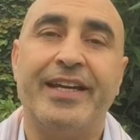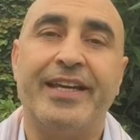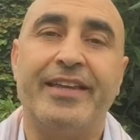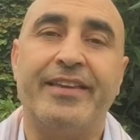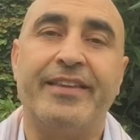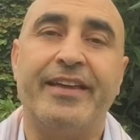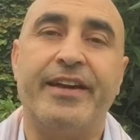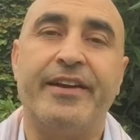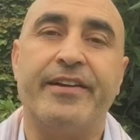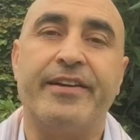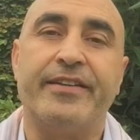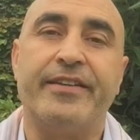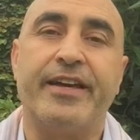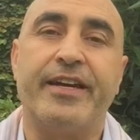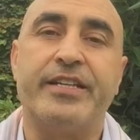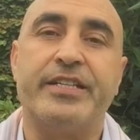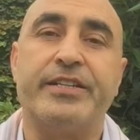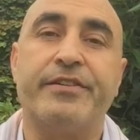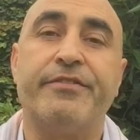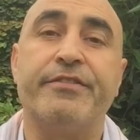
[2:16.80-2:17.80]
There are
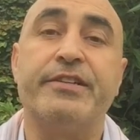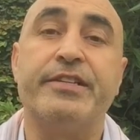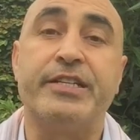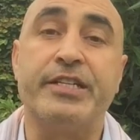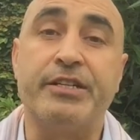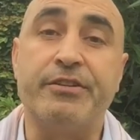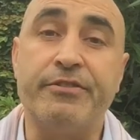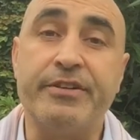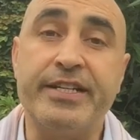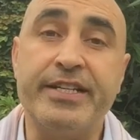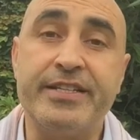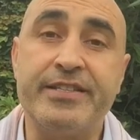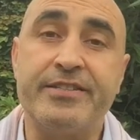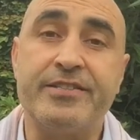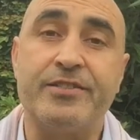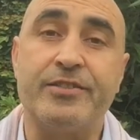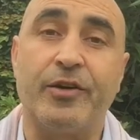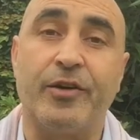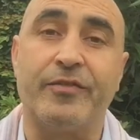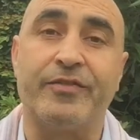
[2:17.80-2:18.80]
different
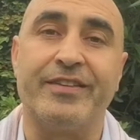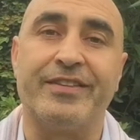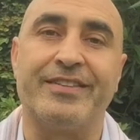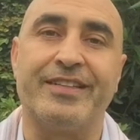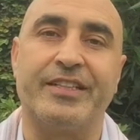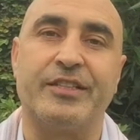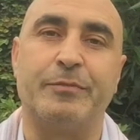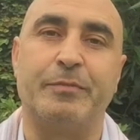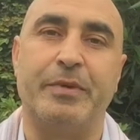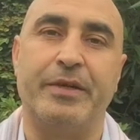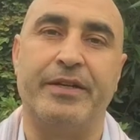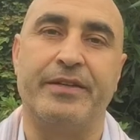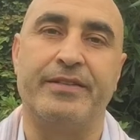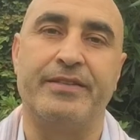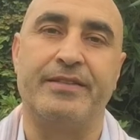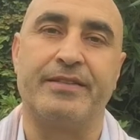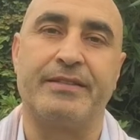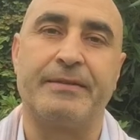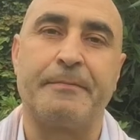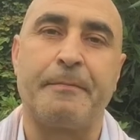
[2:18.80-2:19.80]
degrees of this
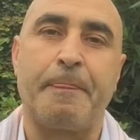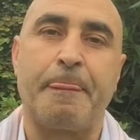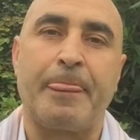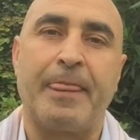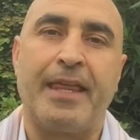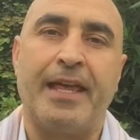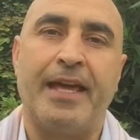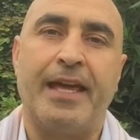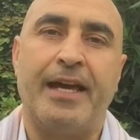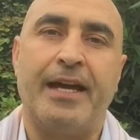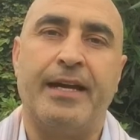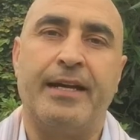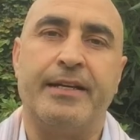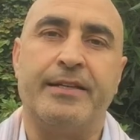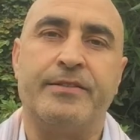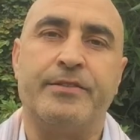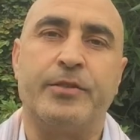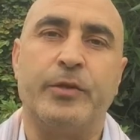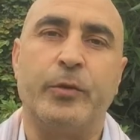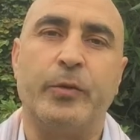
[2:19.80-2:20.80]
experience.
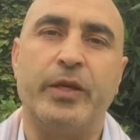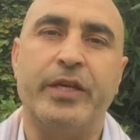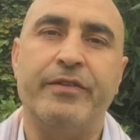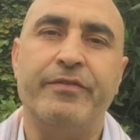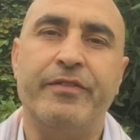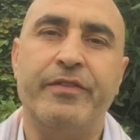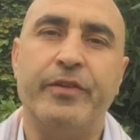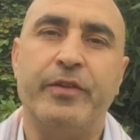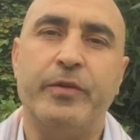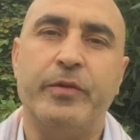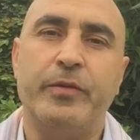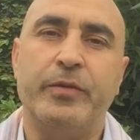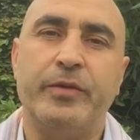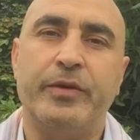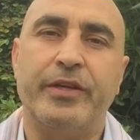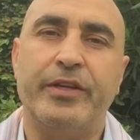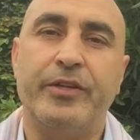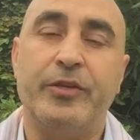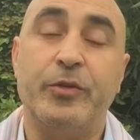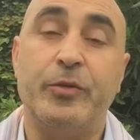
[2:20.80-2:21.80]
So even though
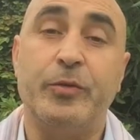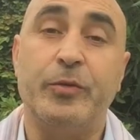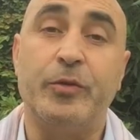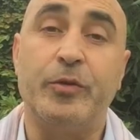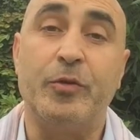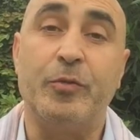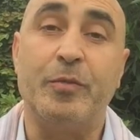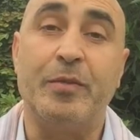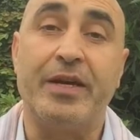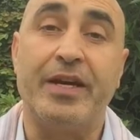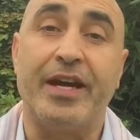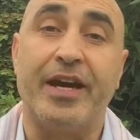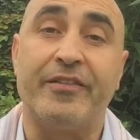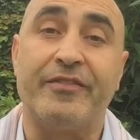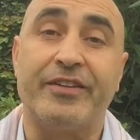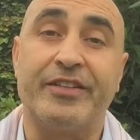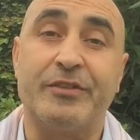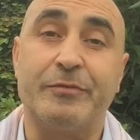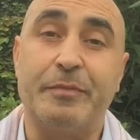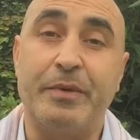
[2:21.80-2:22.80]
you may have
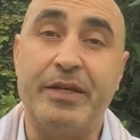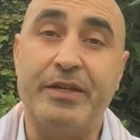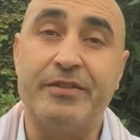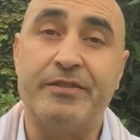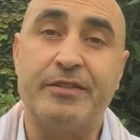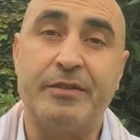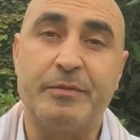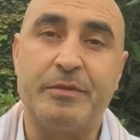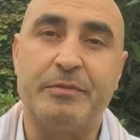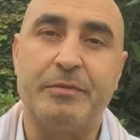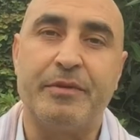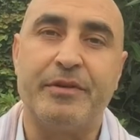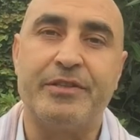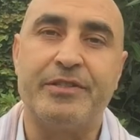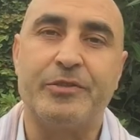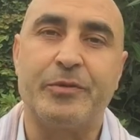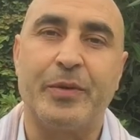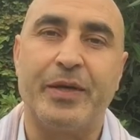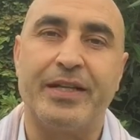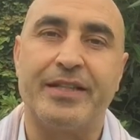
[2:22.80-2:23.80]
experienced some
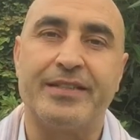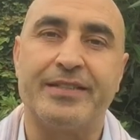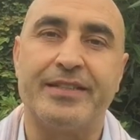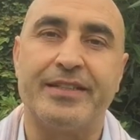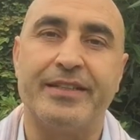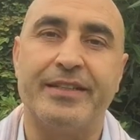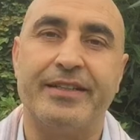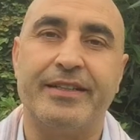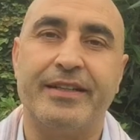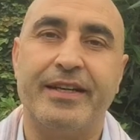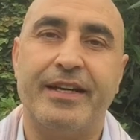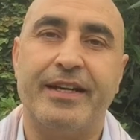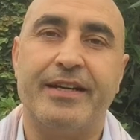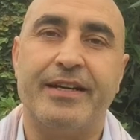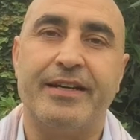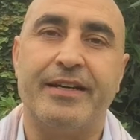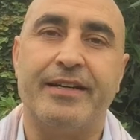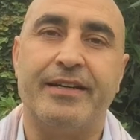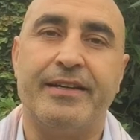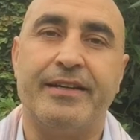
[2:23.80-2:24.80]
spirituality,
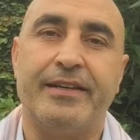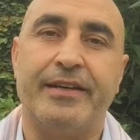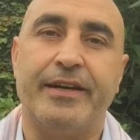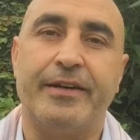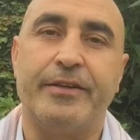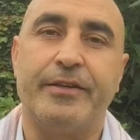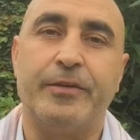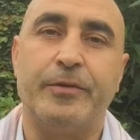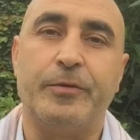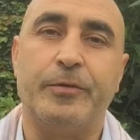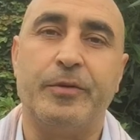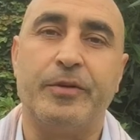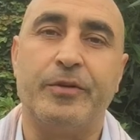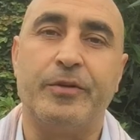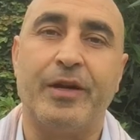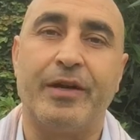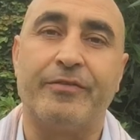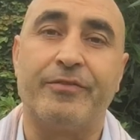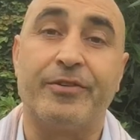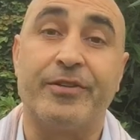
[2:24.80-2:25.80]
you
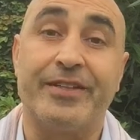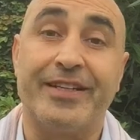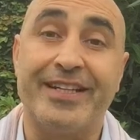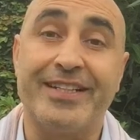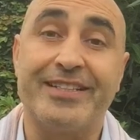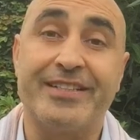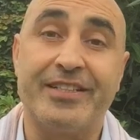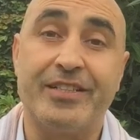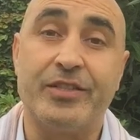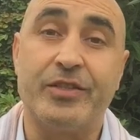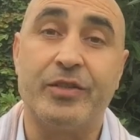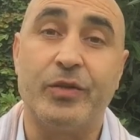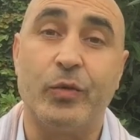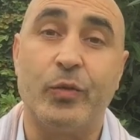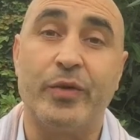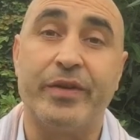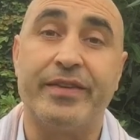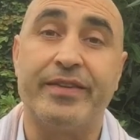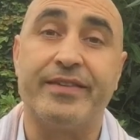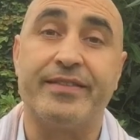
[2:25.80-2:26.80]
have connected
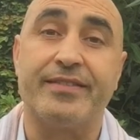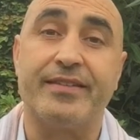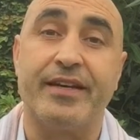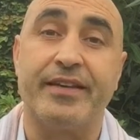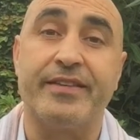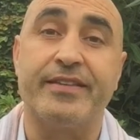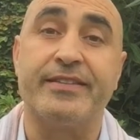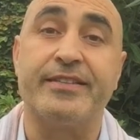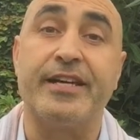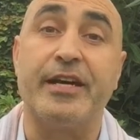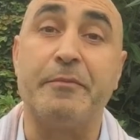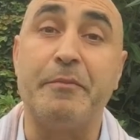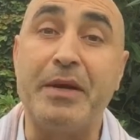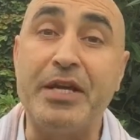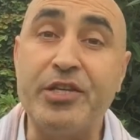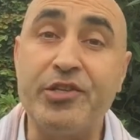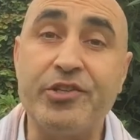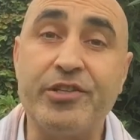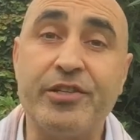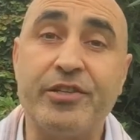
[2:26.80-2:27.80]
with this other
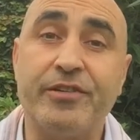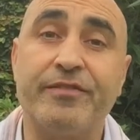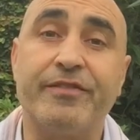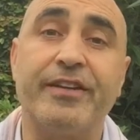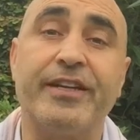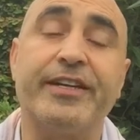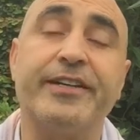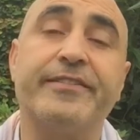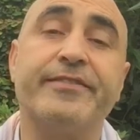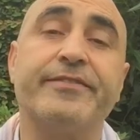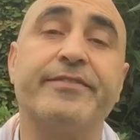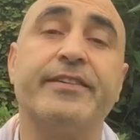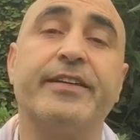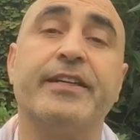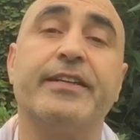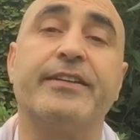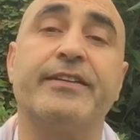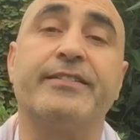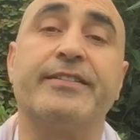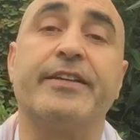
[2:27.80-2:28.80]
dimension of life,
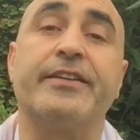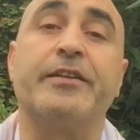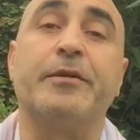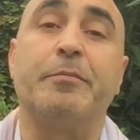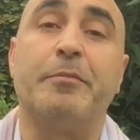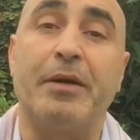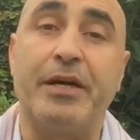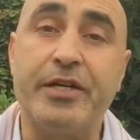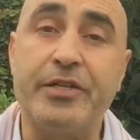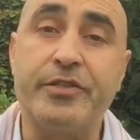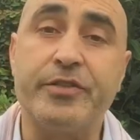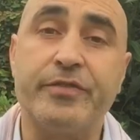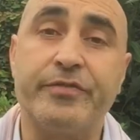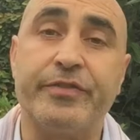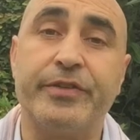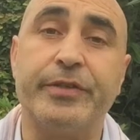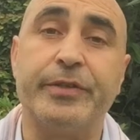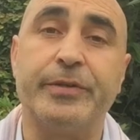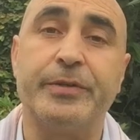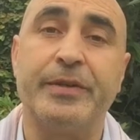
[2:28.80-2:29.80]
this other part of
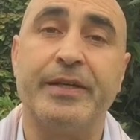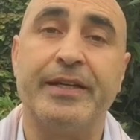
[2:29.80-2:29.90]
you,